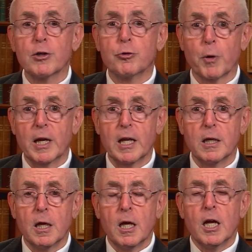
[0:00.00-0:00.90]
treated,
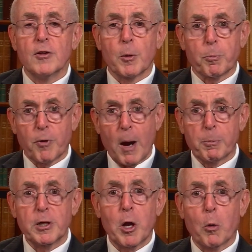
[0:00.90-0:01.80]
the
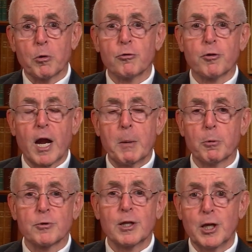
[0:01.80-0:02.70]
property owners are able
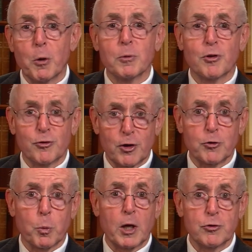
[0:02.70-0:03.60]
to deal with the
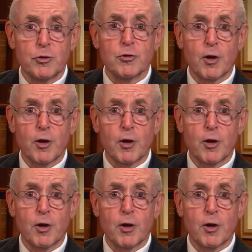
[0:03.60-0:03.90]
situations